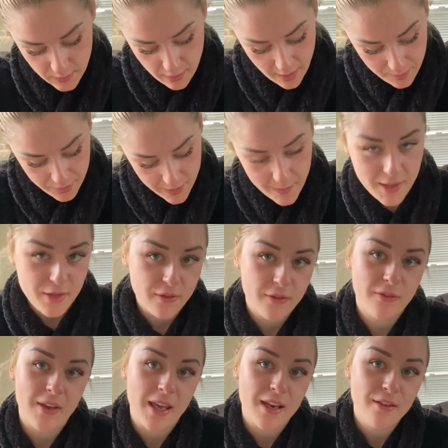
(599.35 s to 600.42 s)
where I pretty much
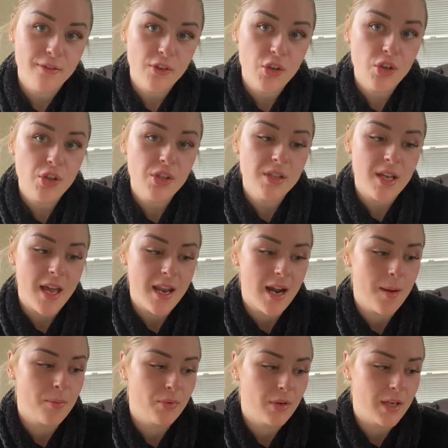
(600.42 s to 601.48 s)
feared food and
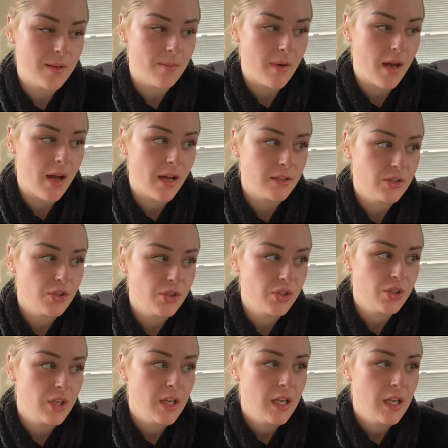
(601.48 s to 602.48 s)
I pretty much